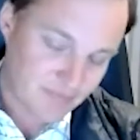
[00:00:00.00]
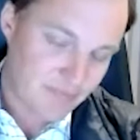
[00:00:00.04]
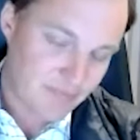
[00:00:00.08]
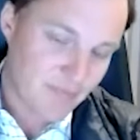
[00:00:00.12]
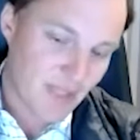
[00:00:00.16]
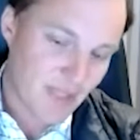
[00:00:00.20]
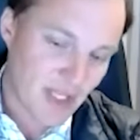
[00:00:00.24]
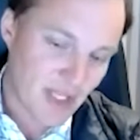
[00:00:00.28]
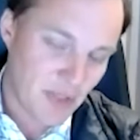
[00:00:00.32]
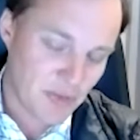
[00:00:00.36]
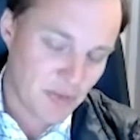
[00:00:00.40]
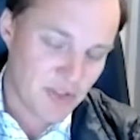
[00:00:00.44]

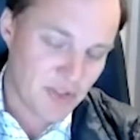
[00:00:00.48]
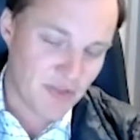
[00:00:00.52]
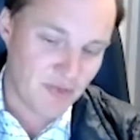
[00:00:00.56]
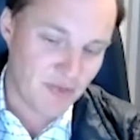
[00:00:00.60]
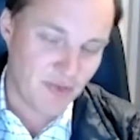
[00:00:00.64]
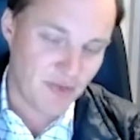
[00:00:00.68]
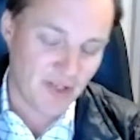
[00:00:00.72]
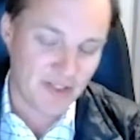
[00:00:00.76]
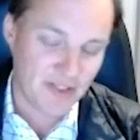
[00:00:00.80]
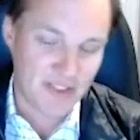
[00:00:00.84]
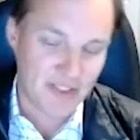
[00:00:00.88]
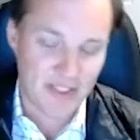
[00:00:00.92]
It was
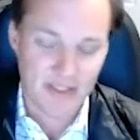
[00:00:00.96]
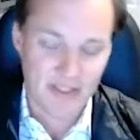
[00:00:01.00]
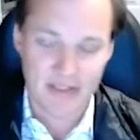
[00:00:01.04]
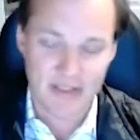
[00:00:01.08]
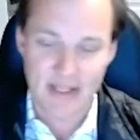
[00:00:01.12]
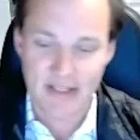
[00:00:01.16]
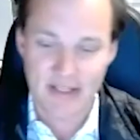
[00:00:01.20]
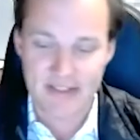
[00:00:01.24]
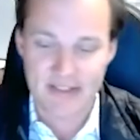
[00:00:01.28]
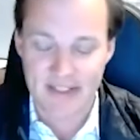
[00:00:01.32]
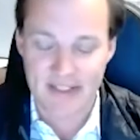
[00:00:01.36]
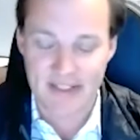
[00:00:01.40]
funded
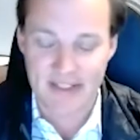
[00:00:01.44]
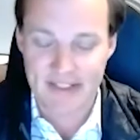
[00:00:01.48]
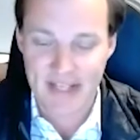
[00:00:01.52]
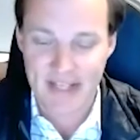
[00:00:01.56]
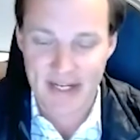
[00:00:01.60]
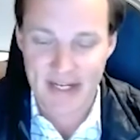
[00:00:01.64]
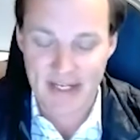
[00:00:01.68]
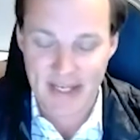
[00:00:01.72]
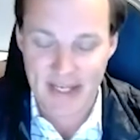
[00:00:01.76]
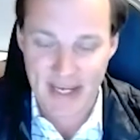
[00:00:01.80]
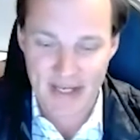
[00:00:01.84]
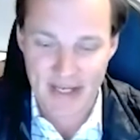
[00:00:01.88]
as a
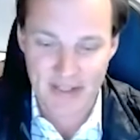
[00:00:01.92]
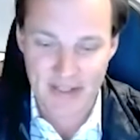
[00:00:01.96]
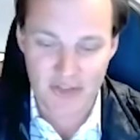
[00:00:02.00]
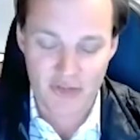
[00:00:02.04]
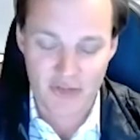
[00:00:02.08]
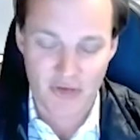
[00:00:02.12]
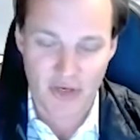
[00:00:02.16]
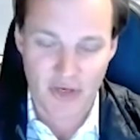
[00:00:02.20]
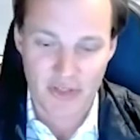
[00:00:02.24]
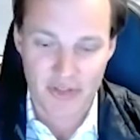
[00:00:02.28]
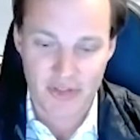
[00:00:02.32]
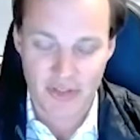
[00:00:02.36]
dedicated
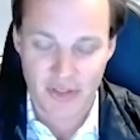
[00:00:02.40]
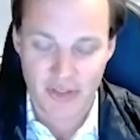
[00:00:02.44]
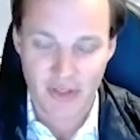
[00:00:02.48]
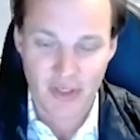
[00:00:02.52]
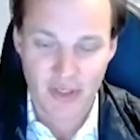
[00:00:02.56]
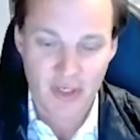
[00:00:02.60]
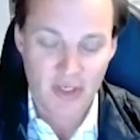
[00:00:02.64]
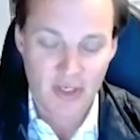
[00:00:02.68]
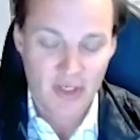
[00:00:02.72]
structure.